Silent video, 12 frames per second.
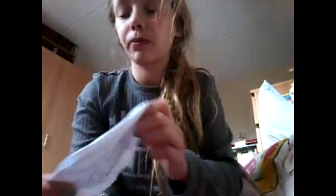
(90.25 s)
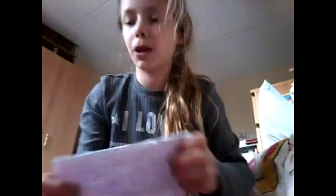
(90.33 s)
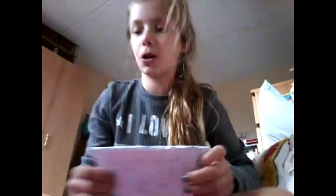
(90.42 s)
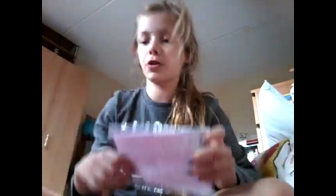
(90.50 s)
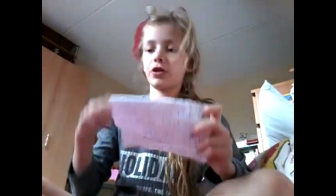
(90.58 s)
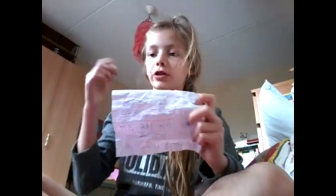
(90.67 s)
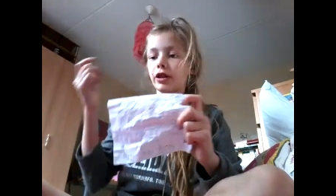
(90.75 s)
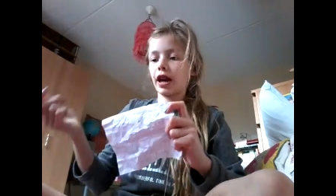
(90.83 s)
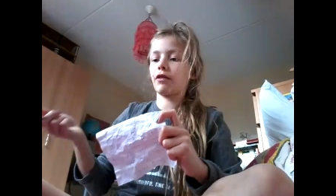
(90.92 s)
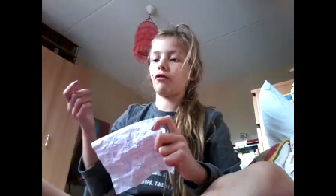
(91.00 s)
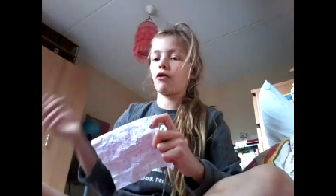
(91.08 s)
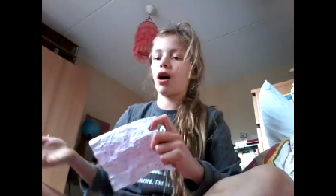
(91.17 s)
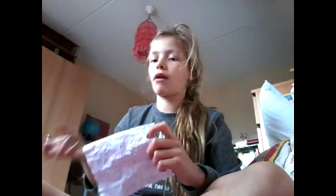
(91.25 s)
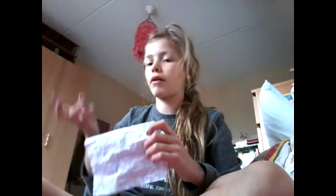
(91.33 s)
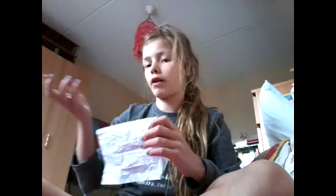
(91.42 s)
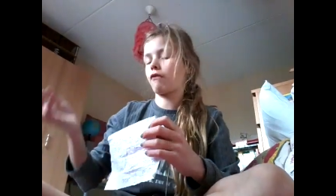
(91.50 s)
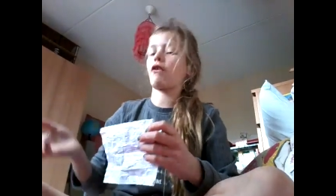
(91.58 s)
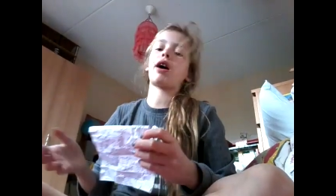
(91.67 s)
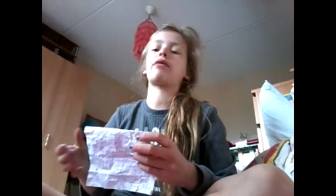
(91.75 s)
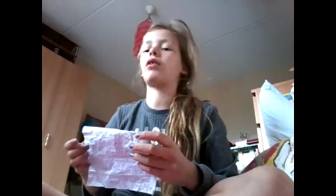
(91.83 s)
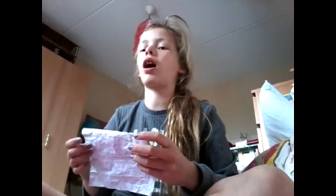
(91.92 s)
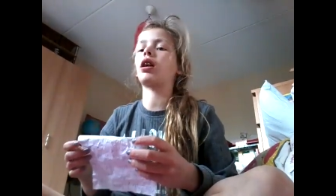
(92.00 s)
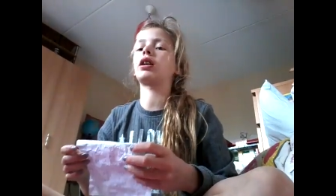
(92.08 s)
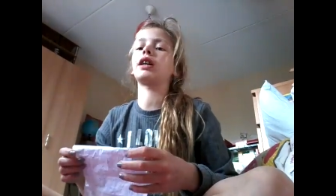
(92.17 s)
because 10, 5, and
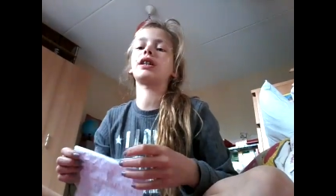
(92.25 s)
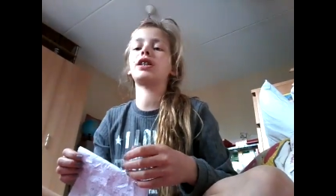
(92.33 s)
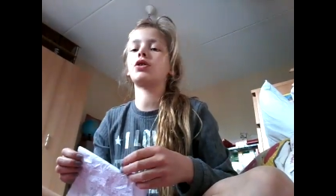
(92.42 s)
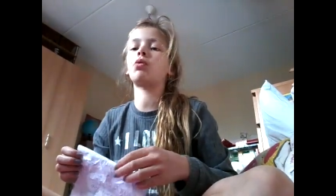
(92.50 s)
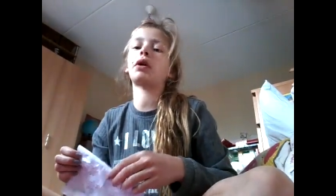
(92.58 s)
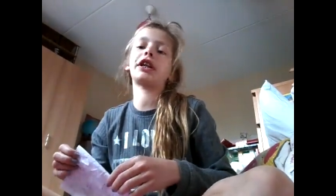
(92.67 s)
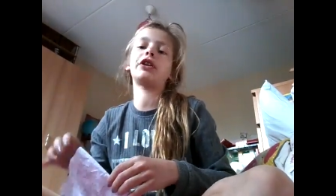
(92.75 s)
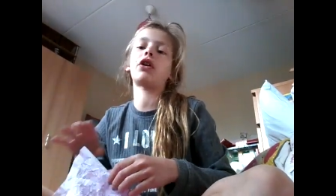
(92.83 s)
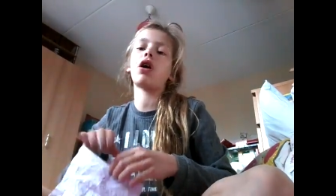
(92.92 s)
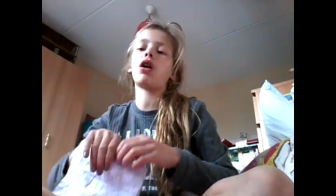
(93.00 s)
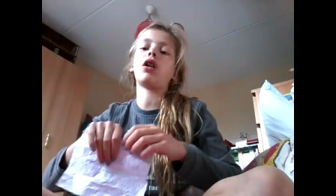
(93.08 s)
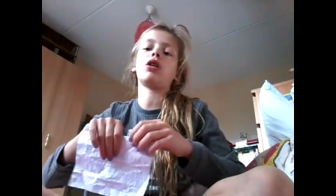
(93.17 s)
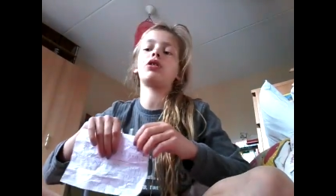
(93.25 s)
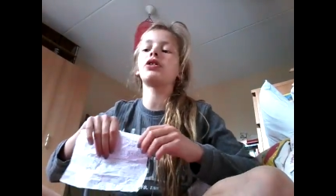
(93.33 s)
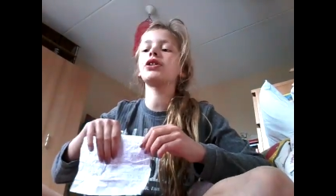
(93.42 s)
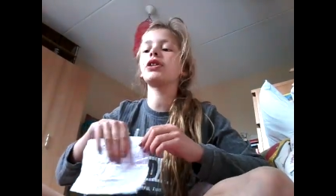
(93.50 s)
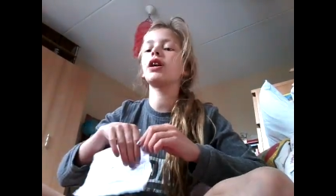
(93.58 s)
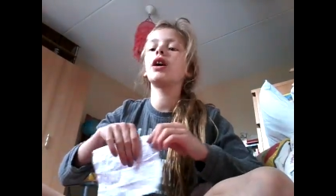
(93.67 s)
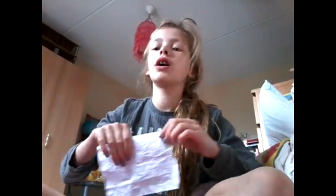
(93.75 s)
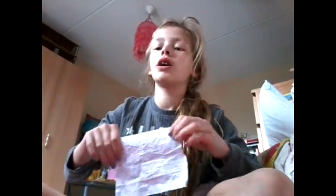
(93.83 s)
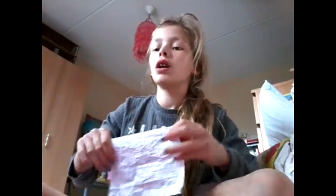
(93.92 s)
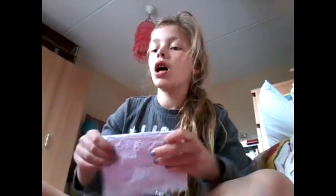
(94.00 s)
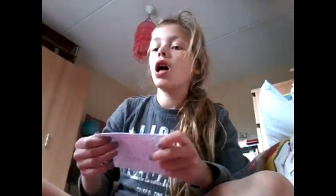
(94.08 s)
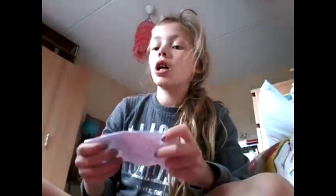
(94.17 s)
$5 is $20.
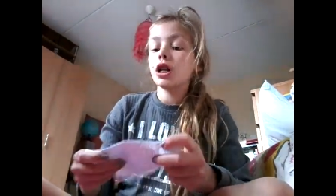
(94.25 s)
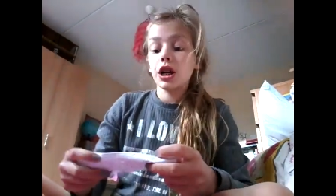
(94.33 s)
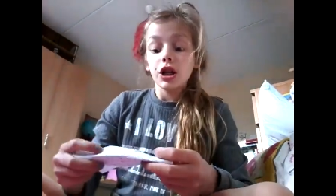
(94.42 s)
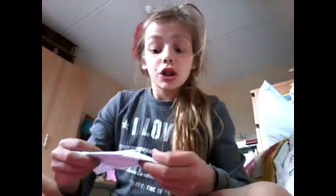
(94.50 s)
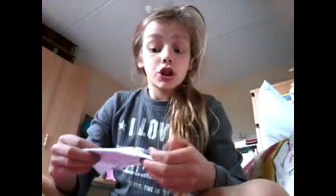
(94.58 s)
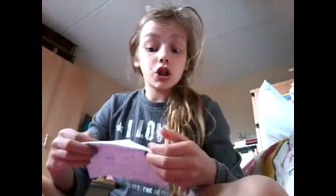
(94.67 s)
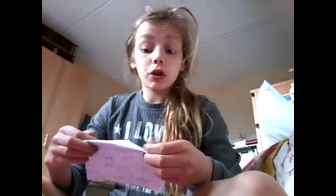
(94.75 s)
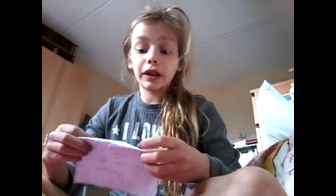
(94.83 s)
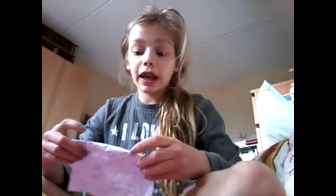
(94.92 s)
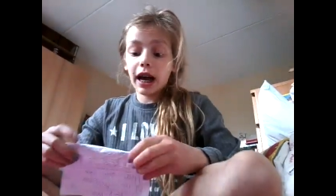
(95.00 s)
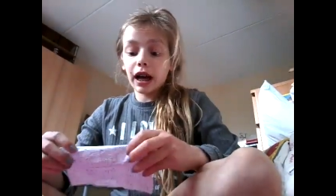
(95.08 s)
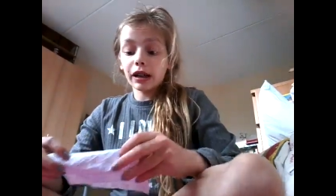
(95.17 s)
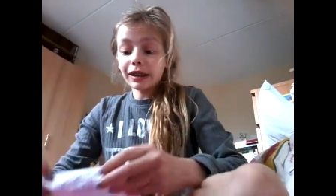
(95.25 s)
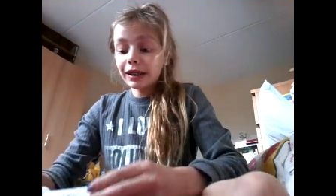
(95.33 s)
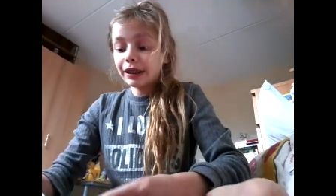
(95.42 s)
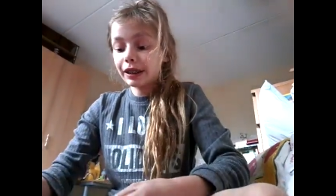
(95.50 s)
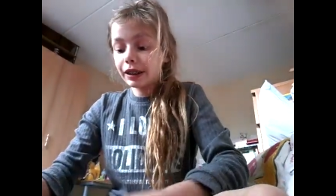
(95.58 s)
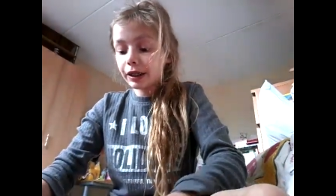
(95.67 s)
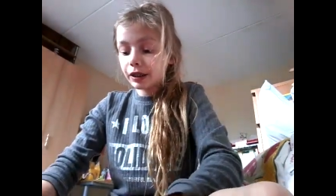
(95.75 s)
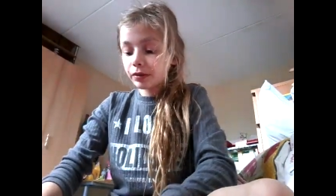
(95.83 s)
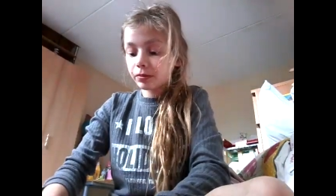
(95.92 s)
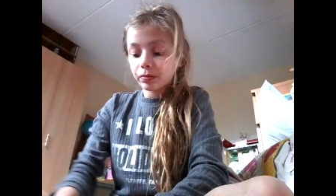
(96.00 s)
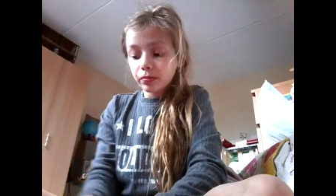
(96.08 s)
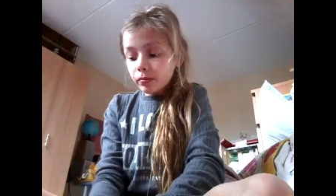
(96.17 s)
So yeah,
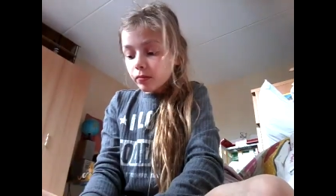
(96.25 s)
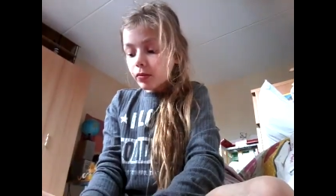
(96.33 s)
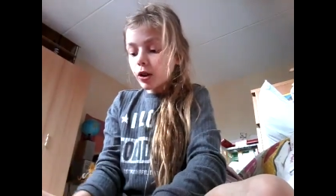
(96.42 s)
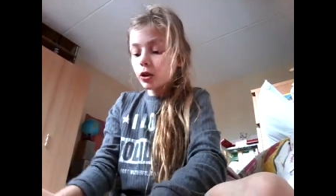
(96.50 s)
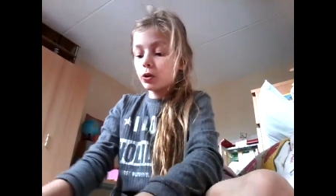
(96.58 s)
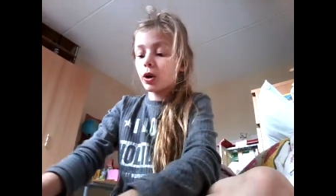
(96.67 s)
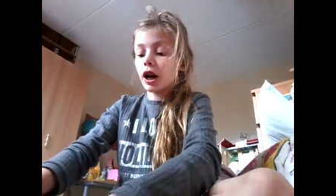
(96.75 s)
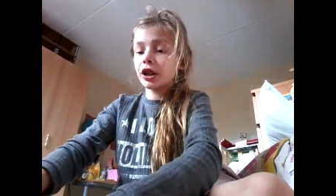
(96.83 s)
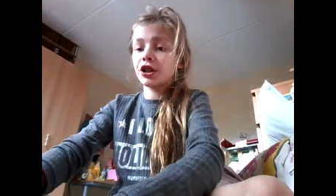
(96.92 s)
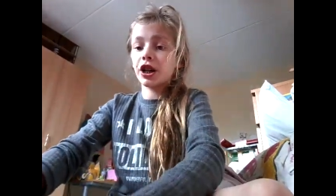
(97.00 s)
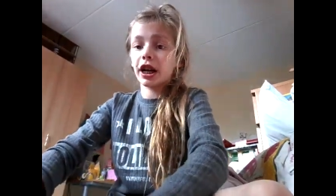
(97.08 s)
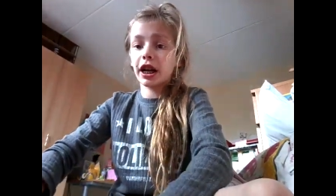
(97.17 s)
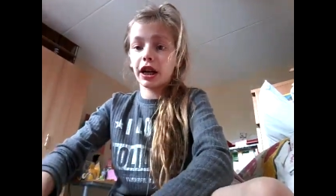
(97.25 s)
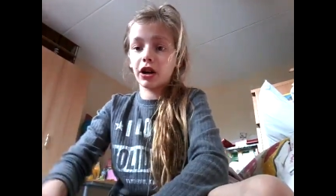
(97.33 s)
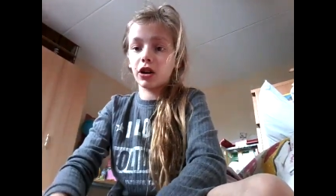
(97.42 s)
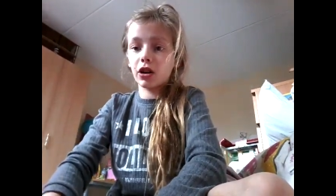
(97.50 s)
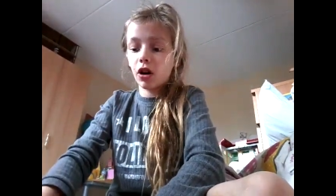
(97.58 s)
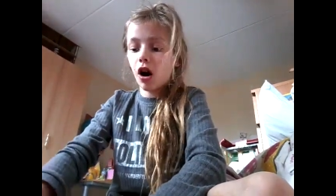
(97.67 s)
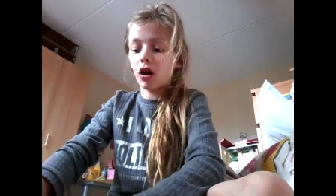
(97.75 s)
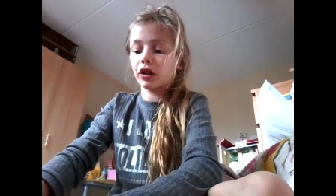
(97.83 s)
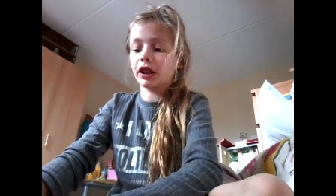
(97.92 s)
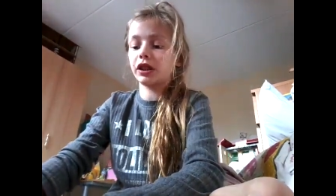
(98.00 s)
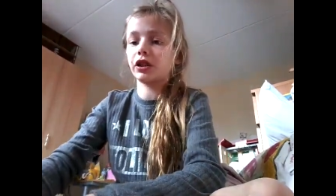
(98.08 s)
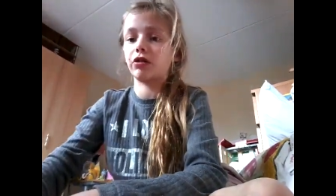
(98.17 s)
you gotta check her on
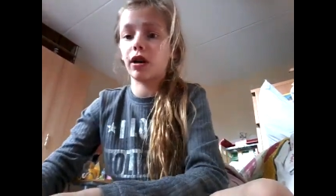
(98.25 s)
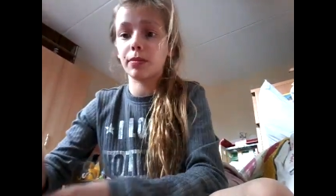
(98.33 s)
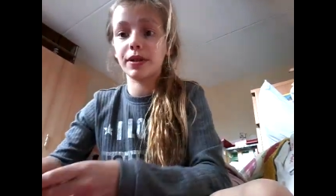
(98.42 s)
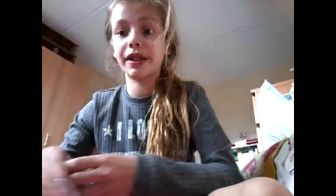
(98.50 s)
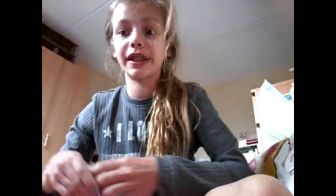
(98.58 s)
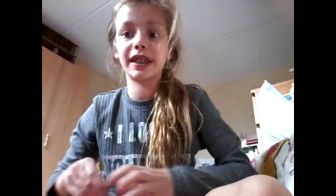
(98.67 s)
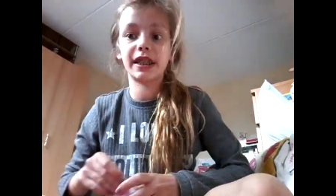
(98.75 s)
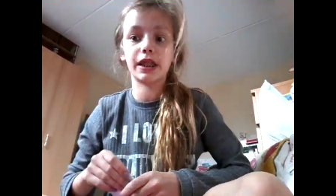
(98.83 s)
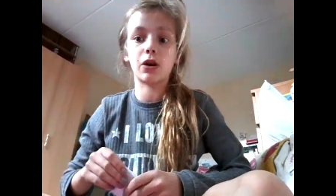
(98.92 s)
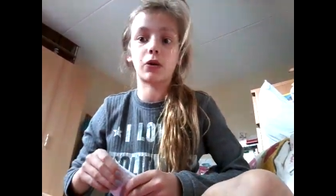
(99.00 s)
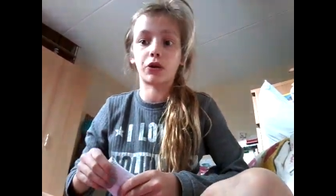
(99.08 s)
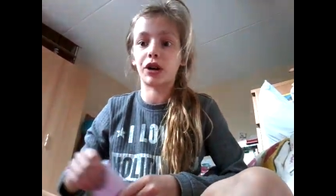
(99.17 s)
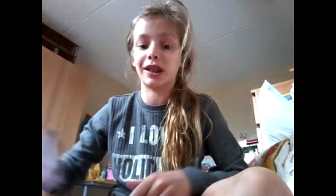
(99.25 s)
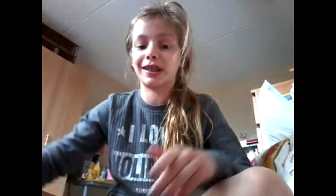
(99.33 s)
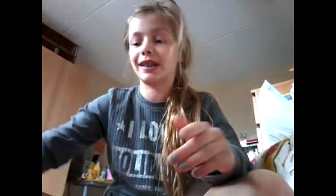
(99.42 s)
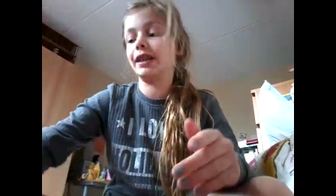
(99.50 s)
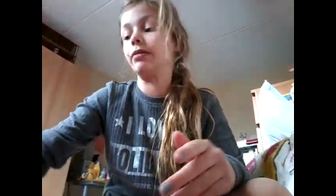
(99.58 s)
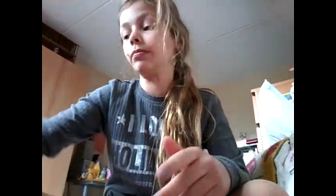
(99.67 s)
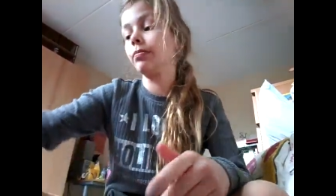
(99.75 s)
Instagram. She's so crazy.